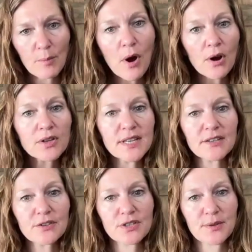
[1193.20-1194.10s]
Mars
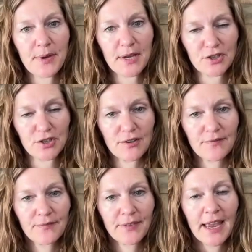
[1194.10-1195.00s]
enters the
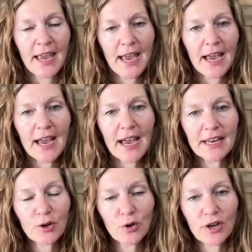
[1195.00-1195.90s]
picture and
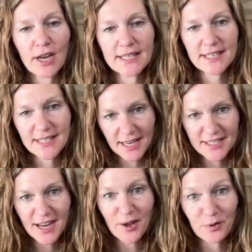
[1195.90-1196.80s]
it creates a
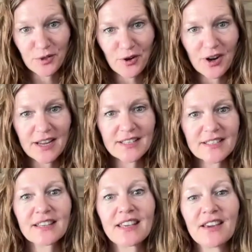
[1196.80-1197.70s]
sextile with
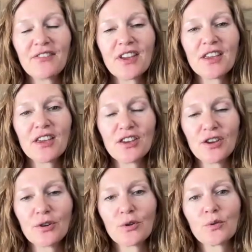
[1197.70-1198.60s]
Uranus, giving
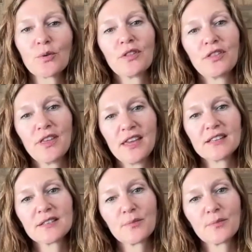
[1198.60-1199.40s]
you the